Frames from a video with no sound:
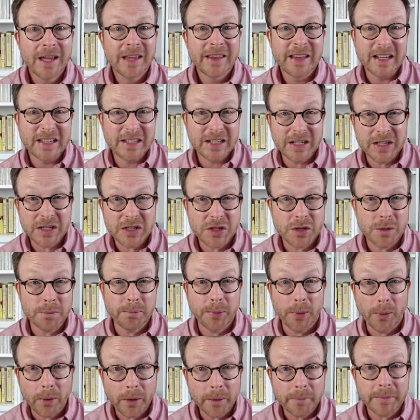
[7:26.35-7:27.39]
that's gonna
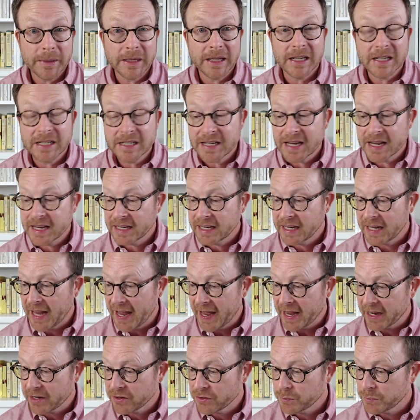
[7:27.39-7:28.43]
support me in taking
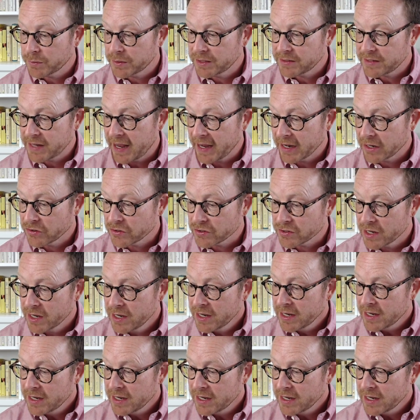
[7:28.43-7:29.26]
action with these actions?